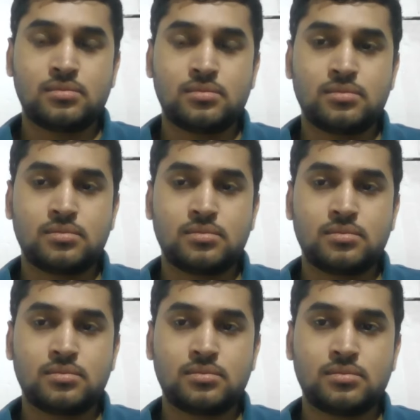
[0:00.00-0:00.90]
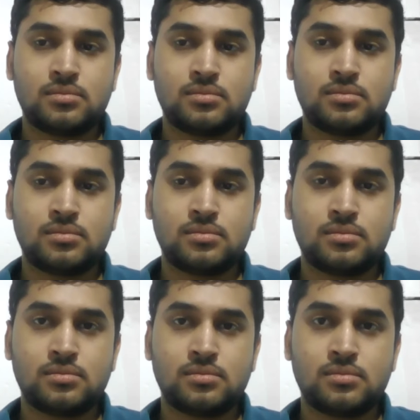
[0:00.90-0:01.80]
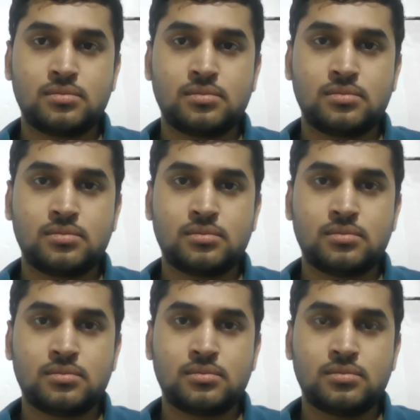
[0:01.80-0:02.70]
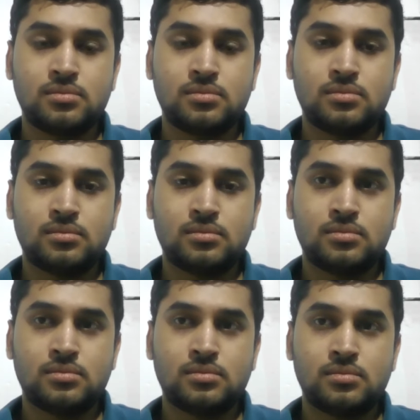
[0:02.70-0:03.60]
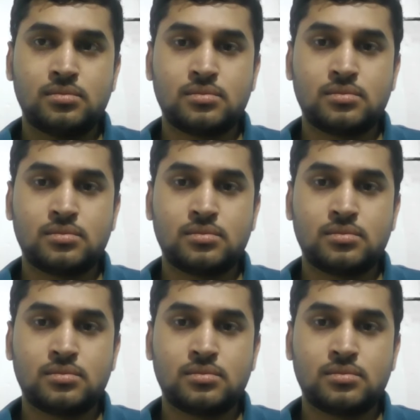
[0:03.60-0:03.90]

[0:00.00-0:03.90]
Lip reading: No words are spoken by the person on screen.